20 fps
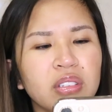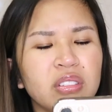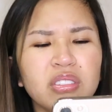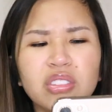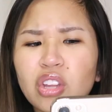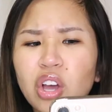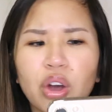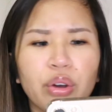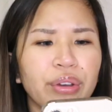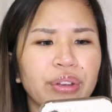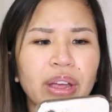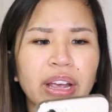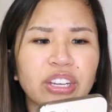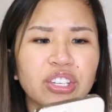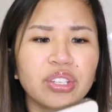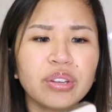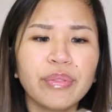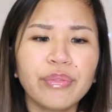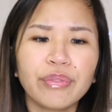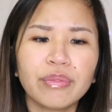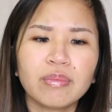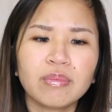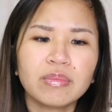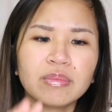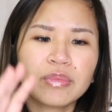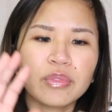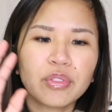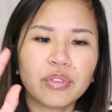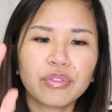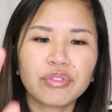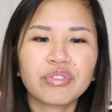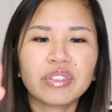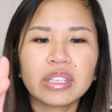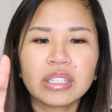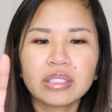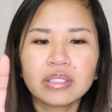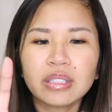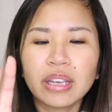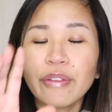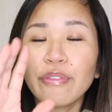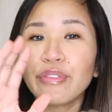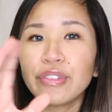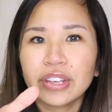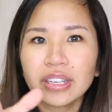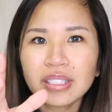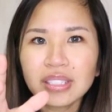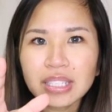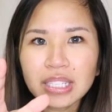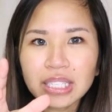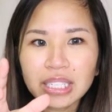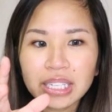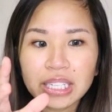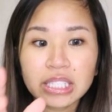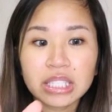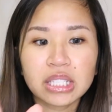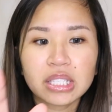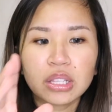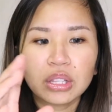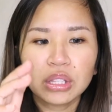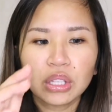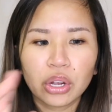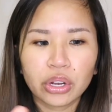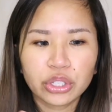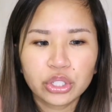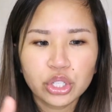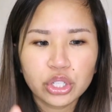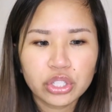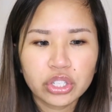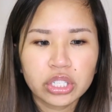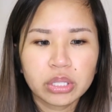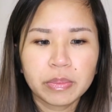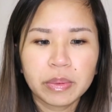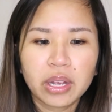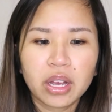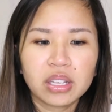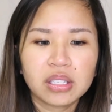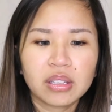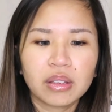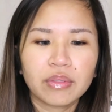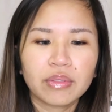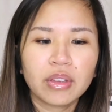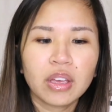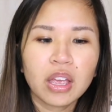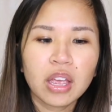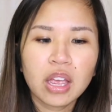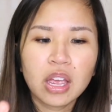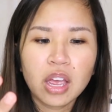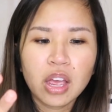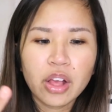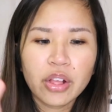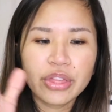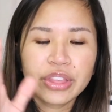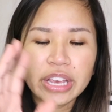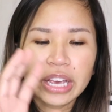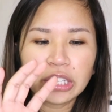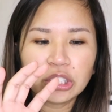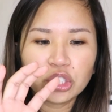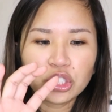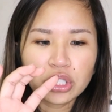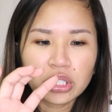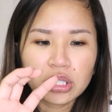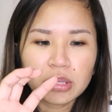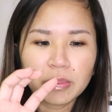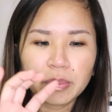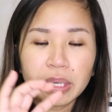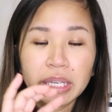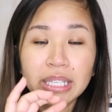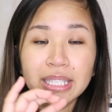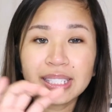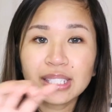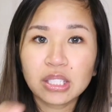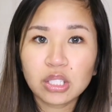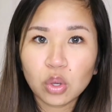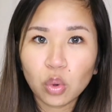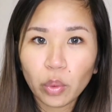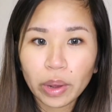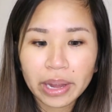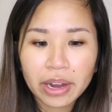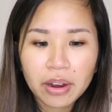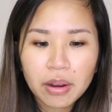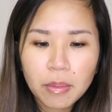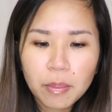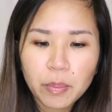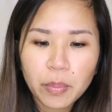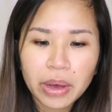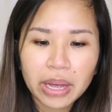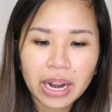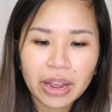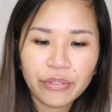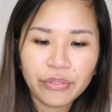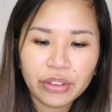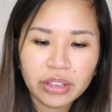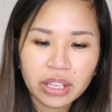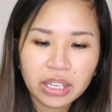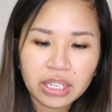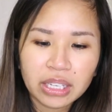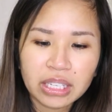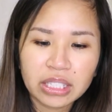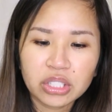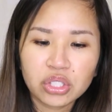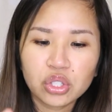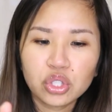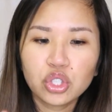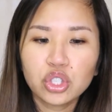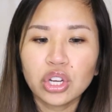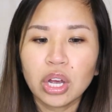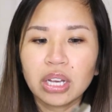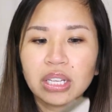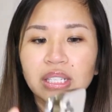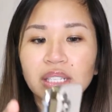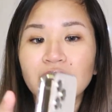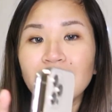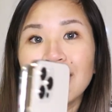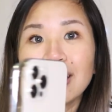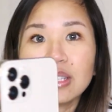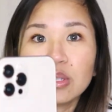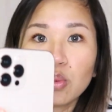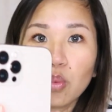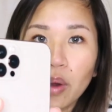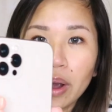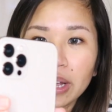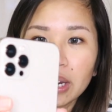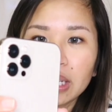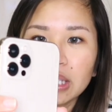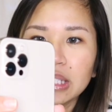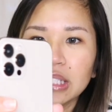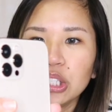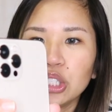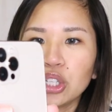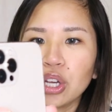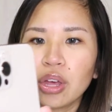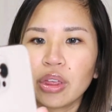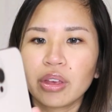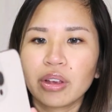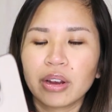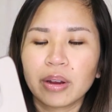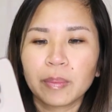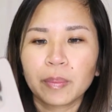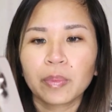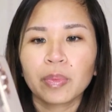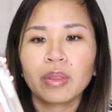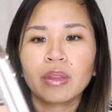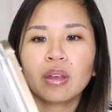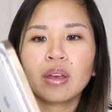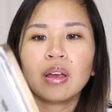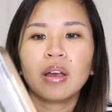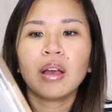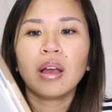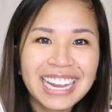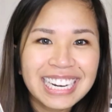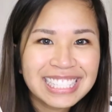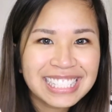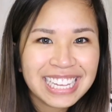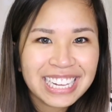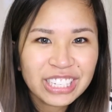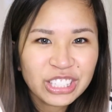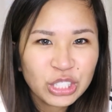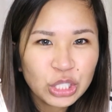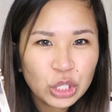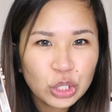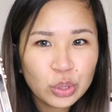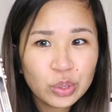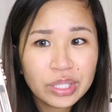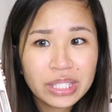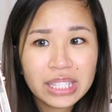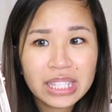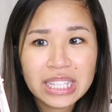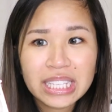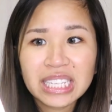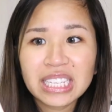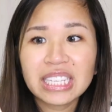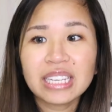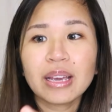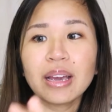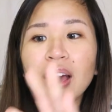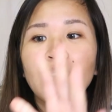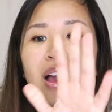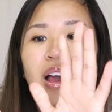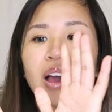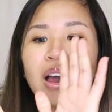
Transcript: no, it actually feel, it feels like it's larger just because of the edges being square, but I feel like it's just as wide as each other. I decided to choose the